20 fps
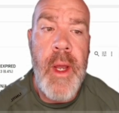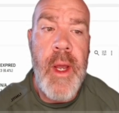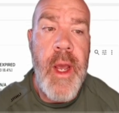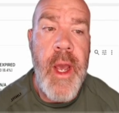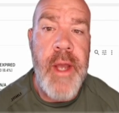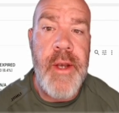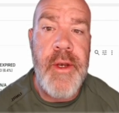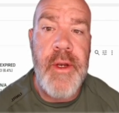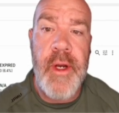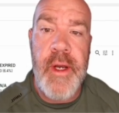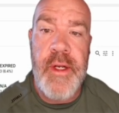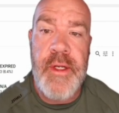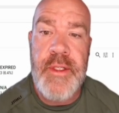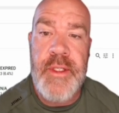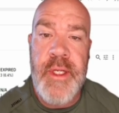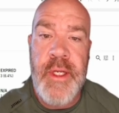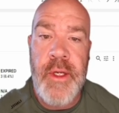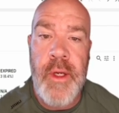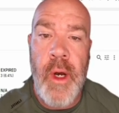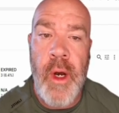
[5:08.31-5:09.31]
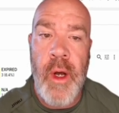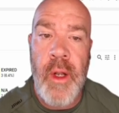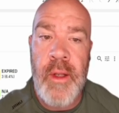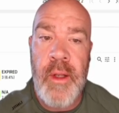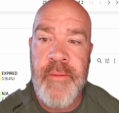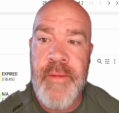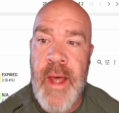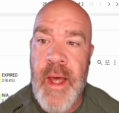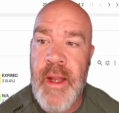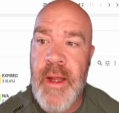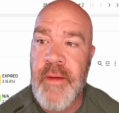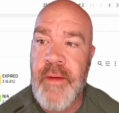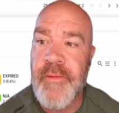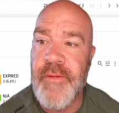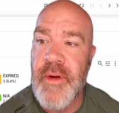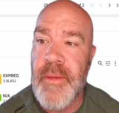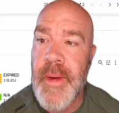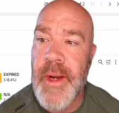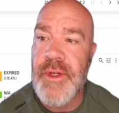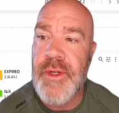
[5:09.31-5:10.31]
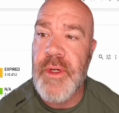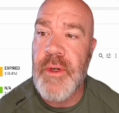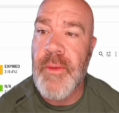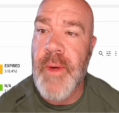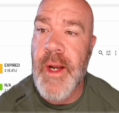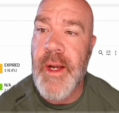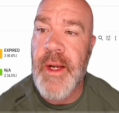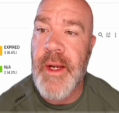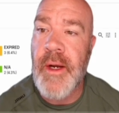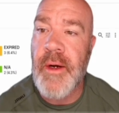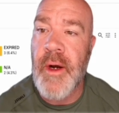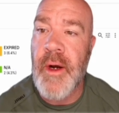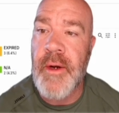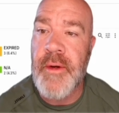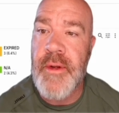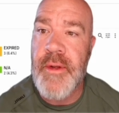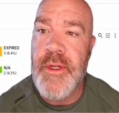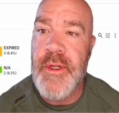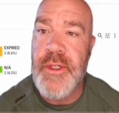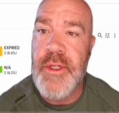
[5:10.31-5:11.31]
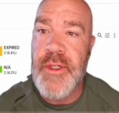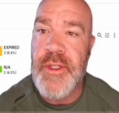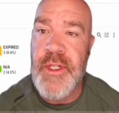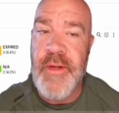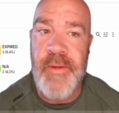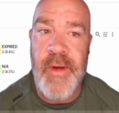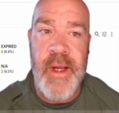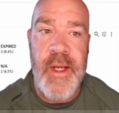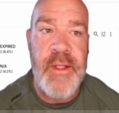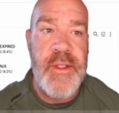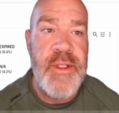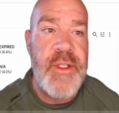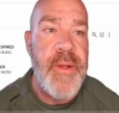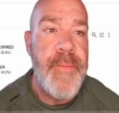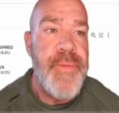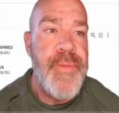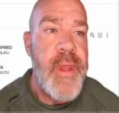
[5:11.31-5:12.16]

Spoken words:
and you're going to see all of that information right here under the certificates.